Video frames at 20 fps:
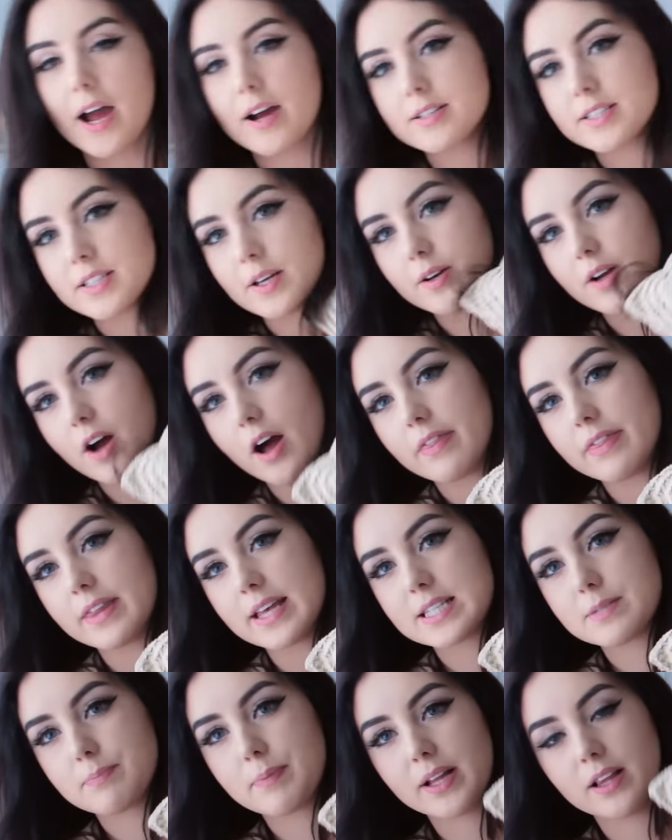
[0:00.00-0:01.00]
I also got
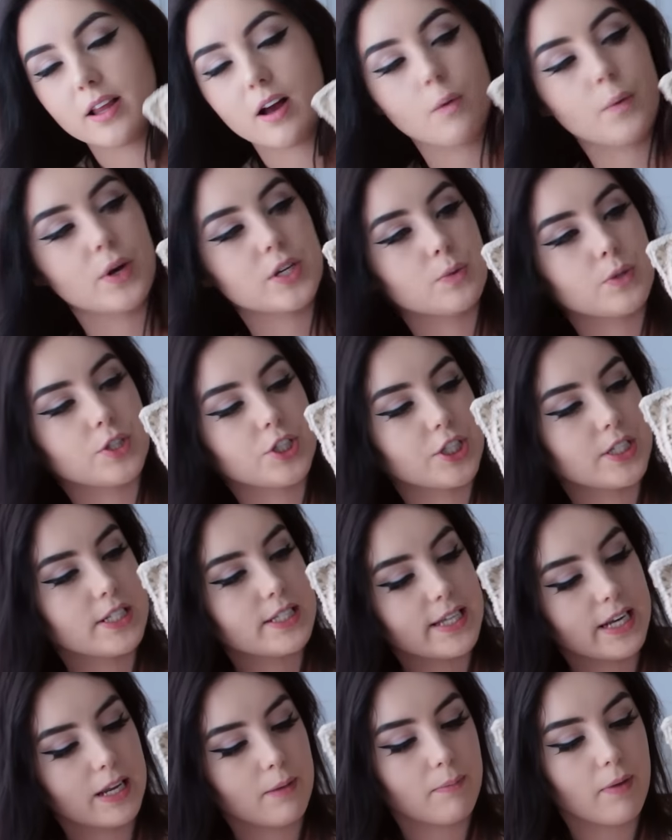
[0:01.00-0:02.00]
this pillow which was
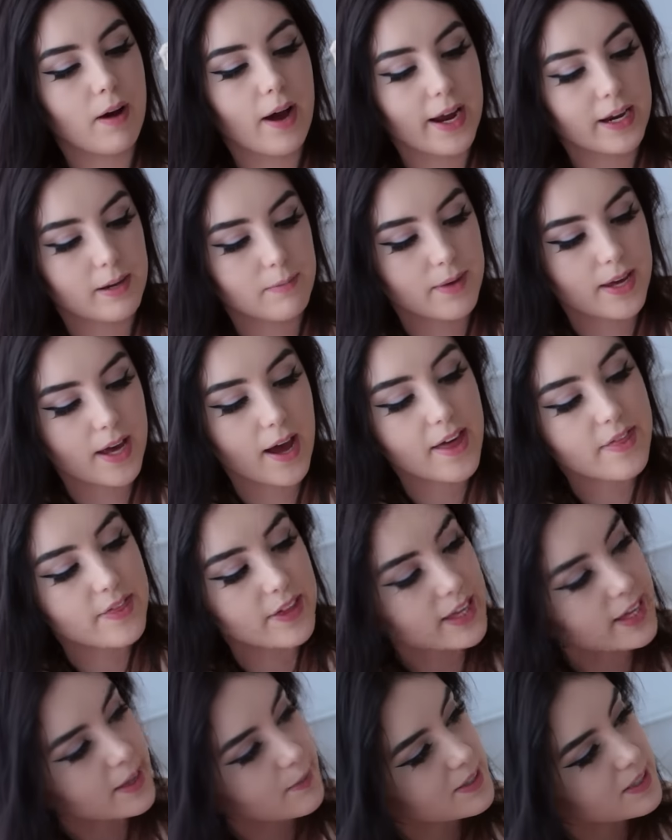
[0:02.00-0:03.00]
just sitting behind me. I
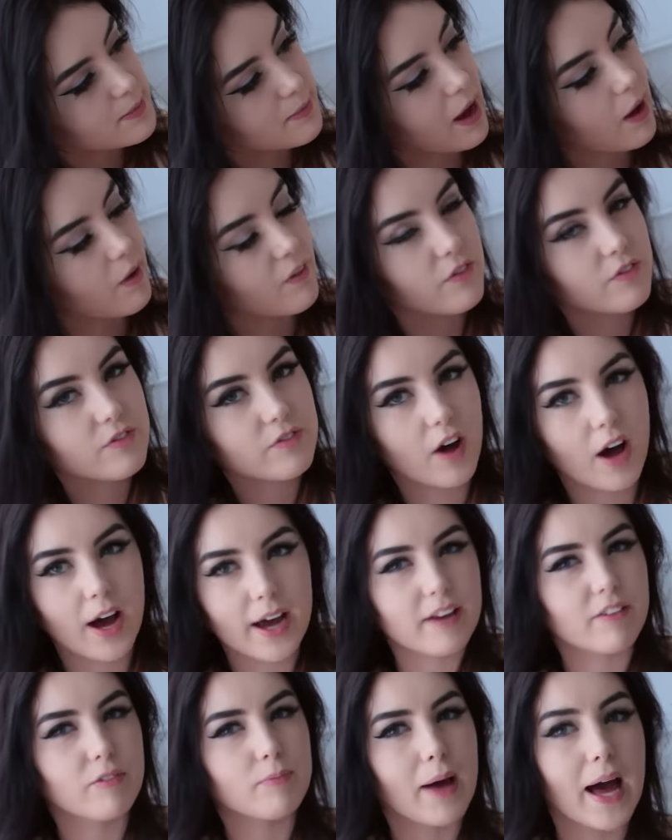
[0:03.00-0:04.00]
think it was about
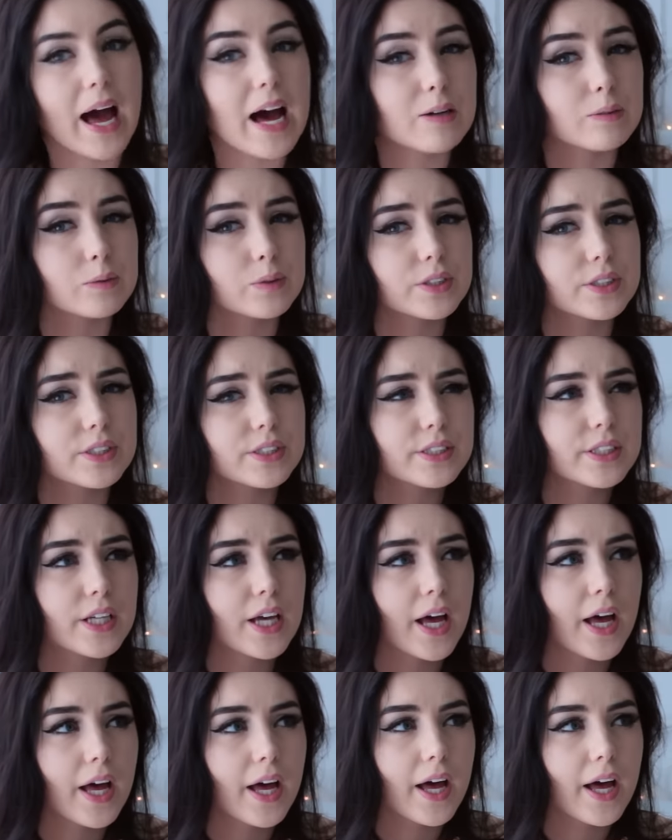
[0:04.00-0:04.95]
five pounds.